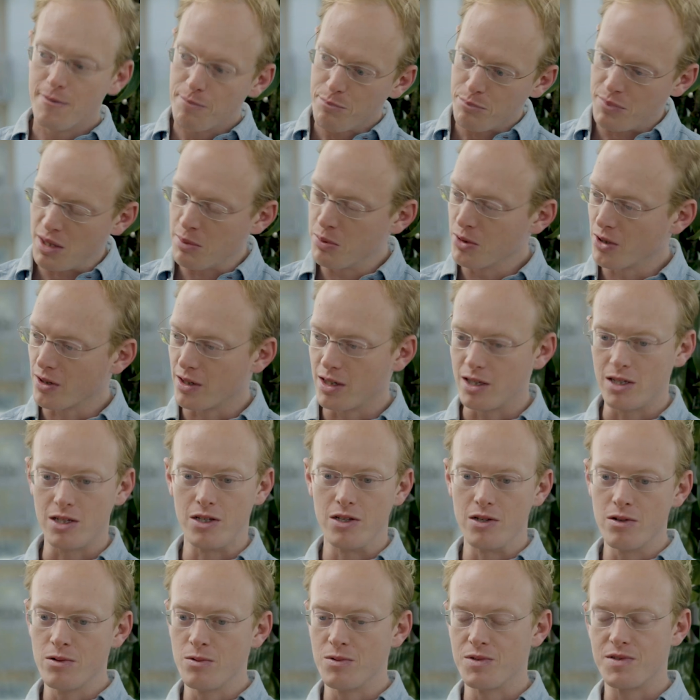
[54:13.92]
people are going to
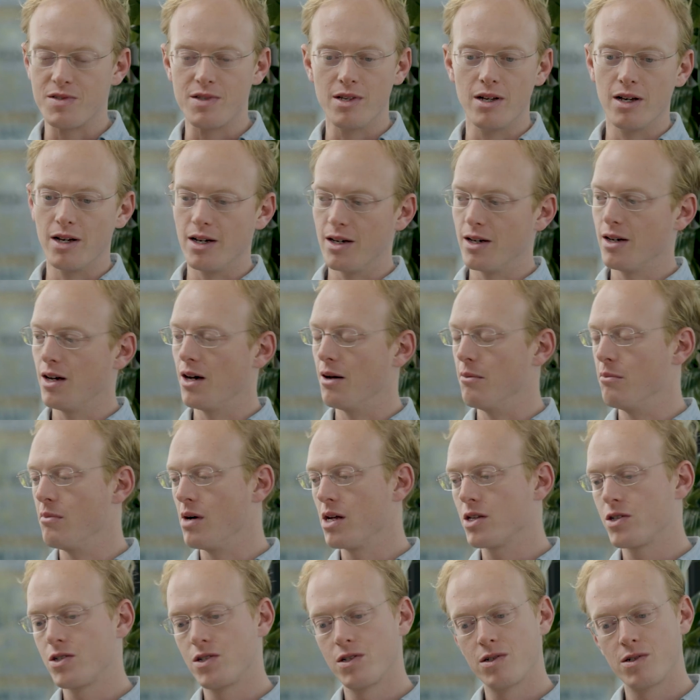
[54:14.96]
use a
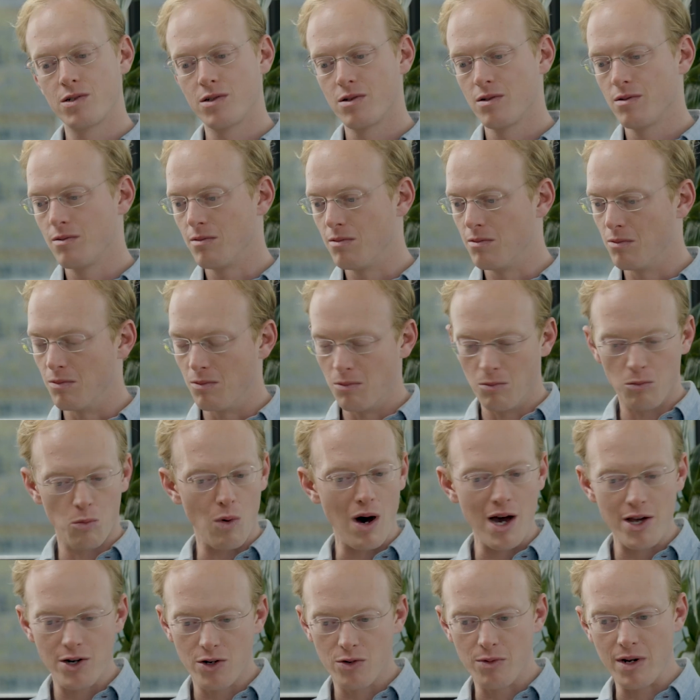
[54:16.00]
much
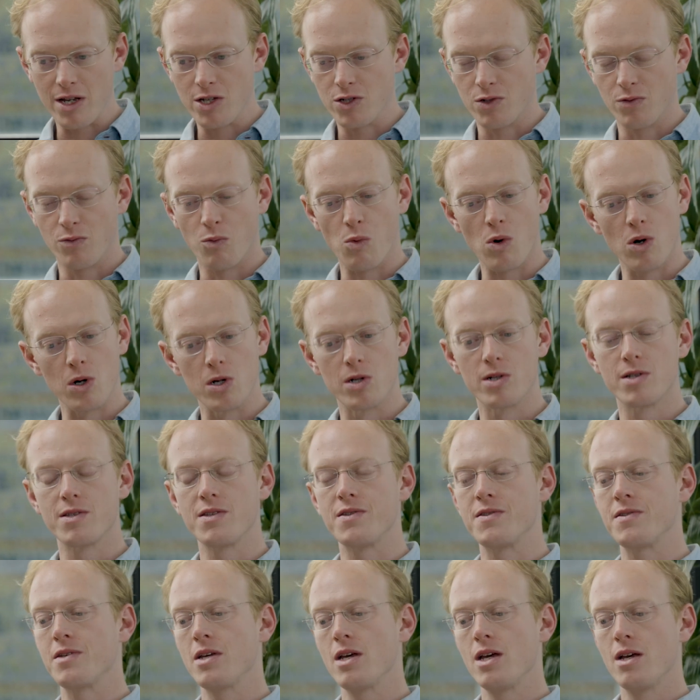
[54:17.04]
wider range of
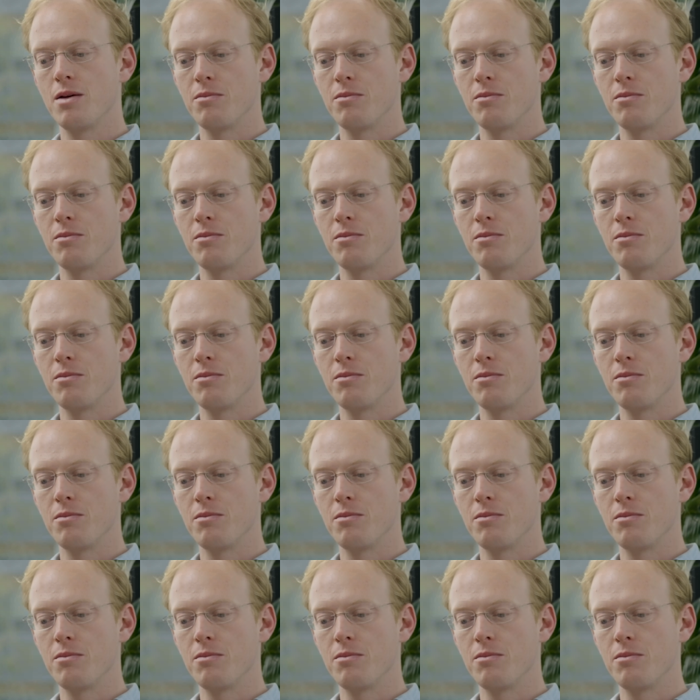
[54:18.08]
words.